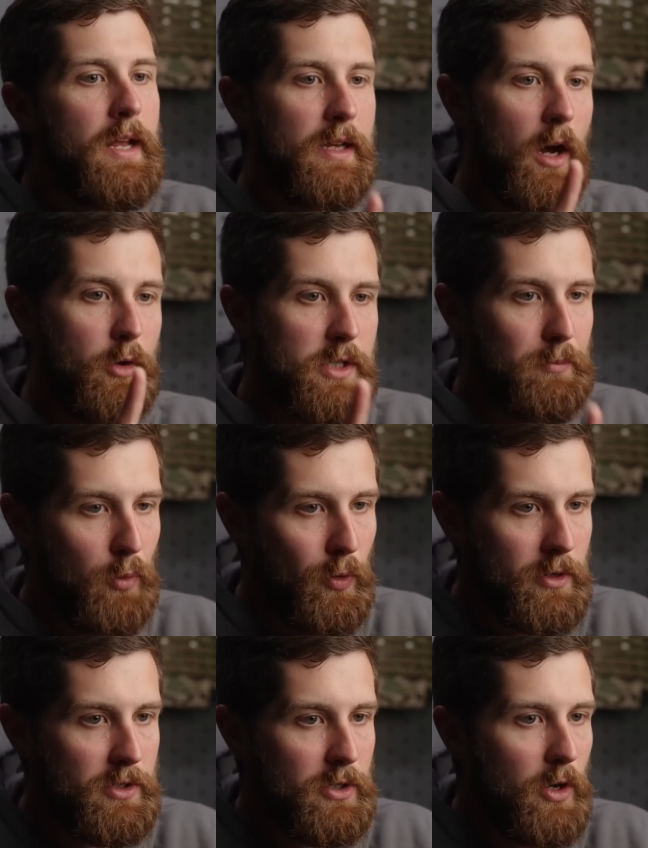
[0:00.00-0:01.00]
Now, it's
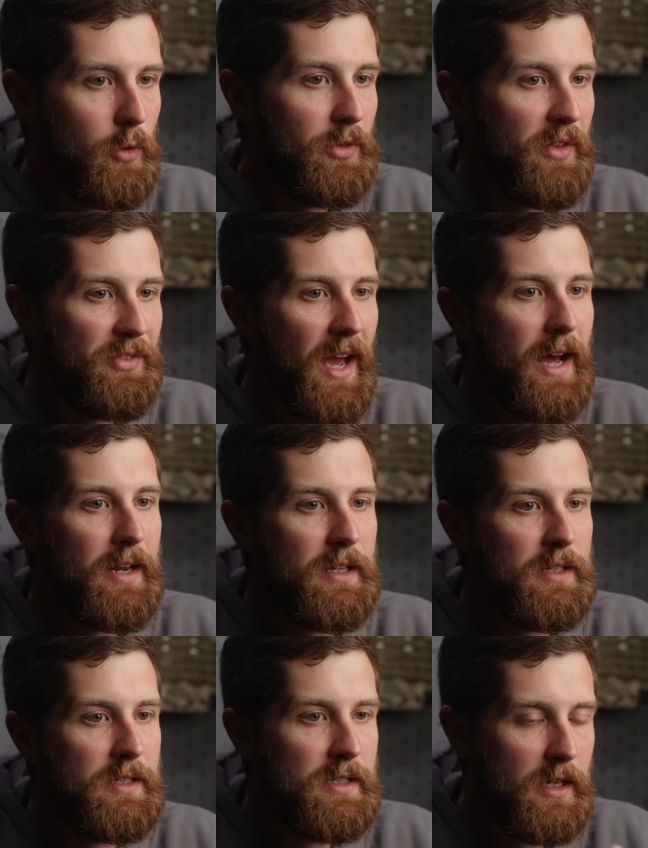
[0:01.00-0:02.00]
important to note that that
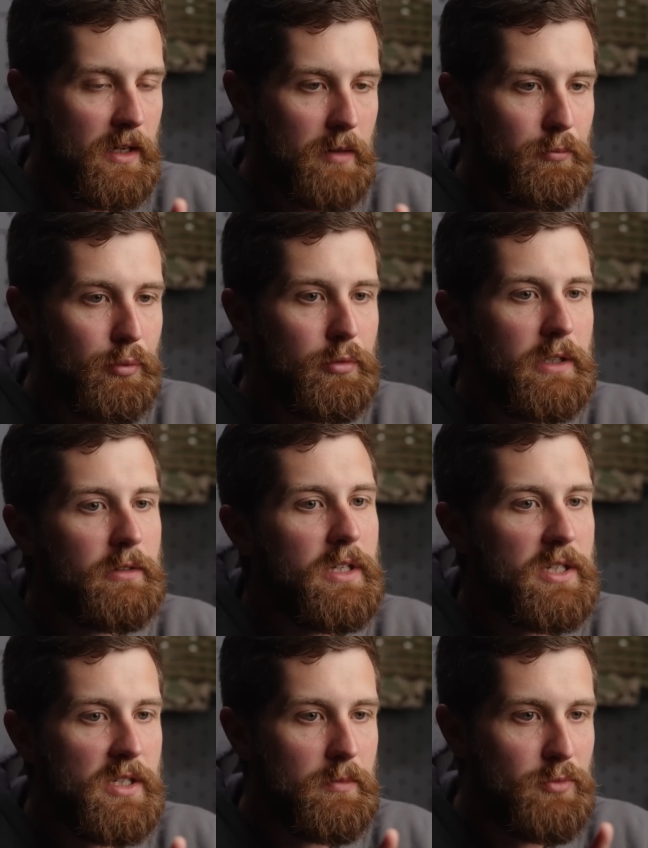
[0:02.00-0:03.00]
is a completely
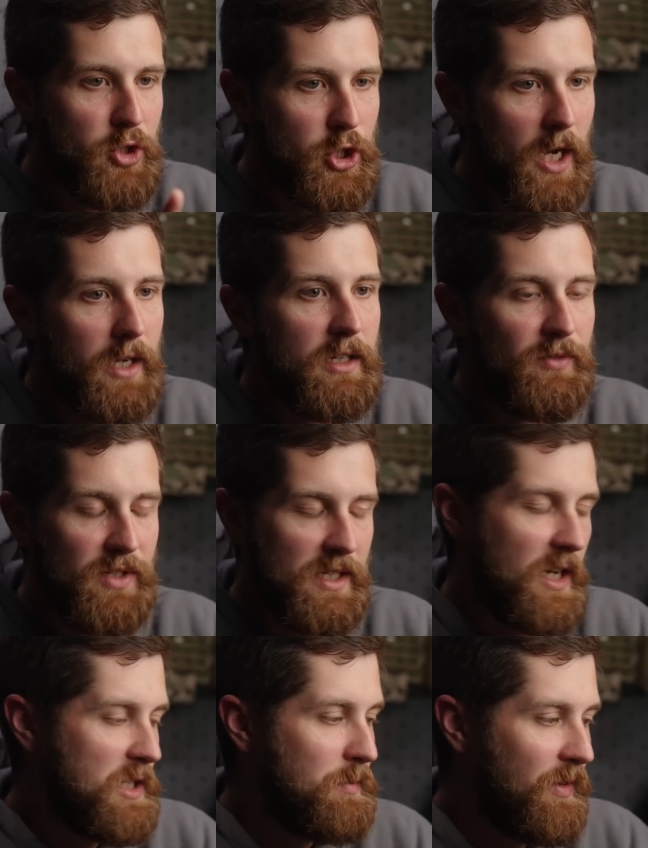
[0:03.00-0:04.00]
subjective
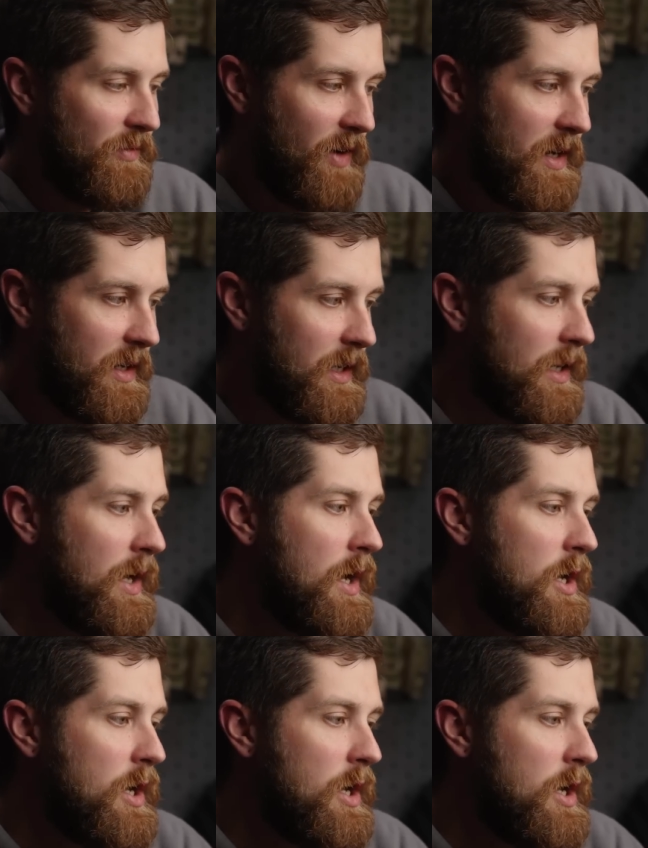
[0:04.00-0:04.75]
assessment finding.